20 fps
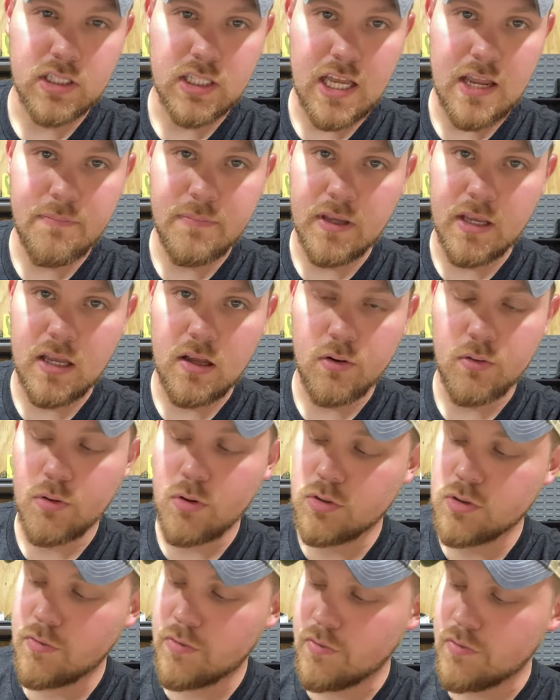clamp that
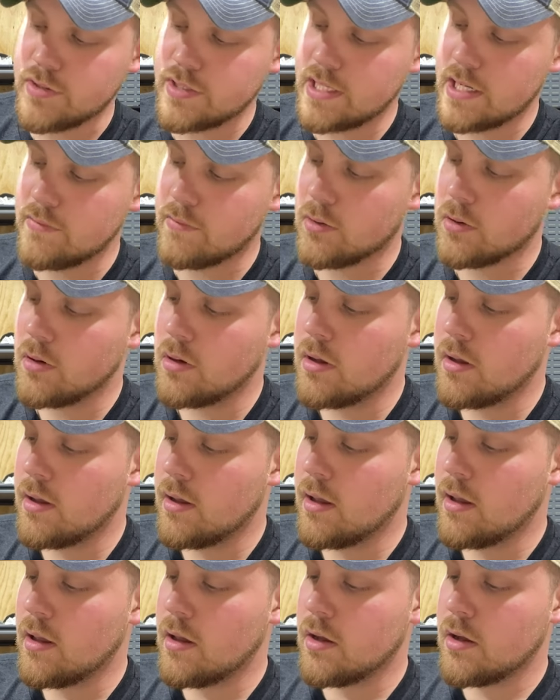goes over the receiver,
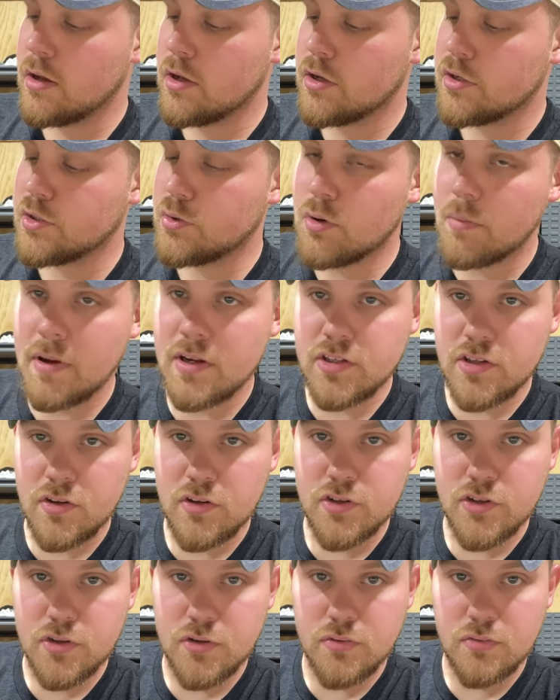because you want to make sure
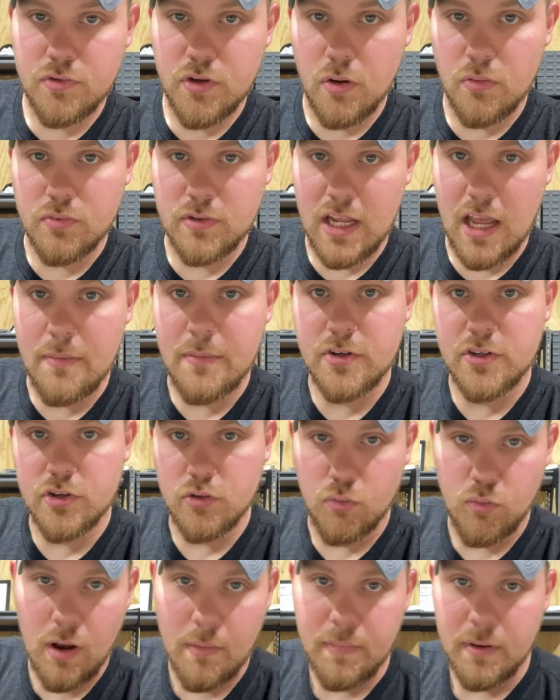that you don't damage your
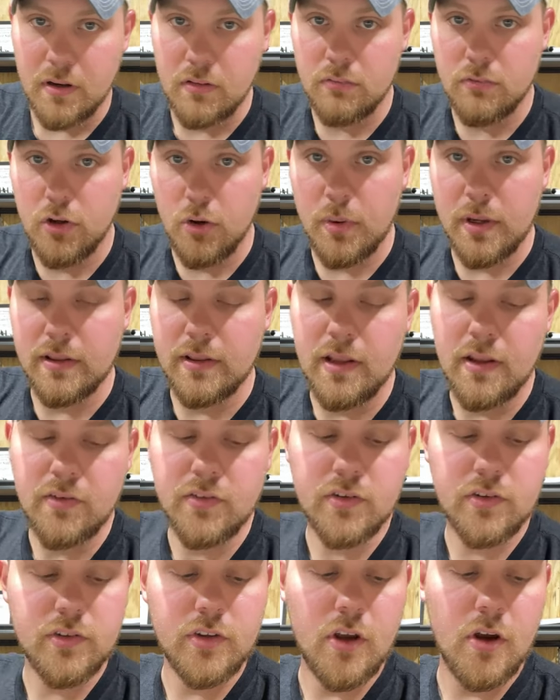weapon doing
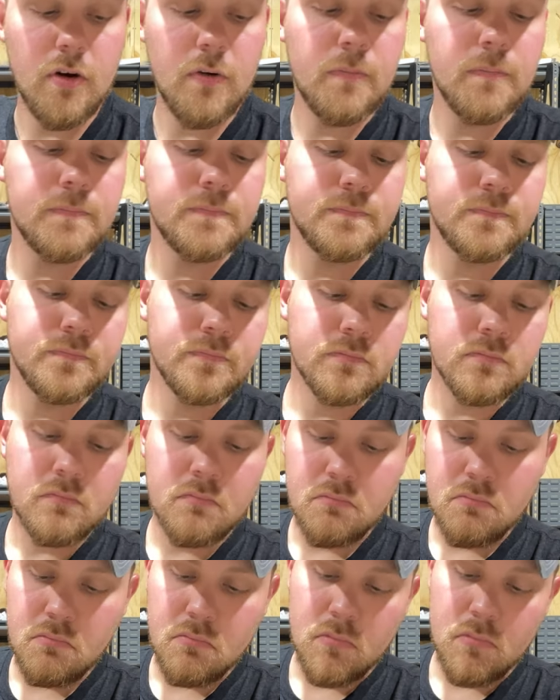this. So,
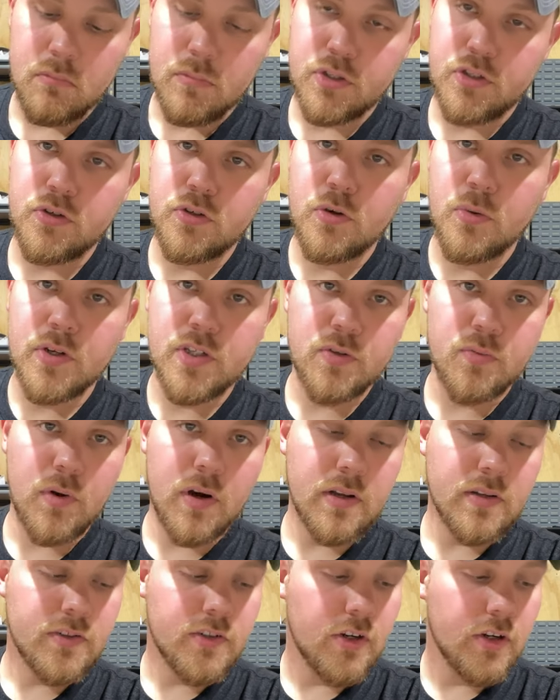but you do what you
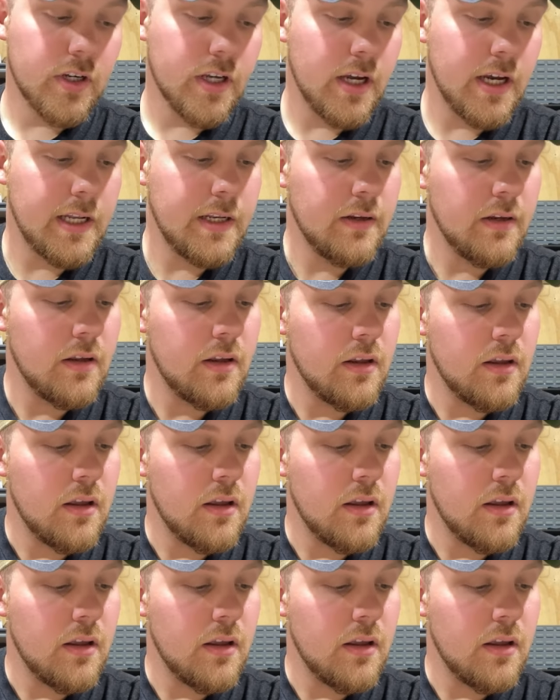want to your gun.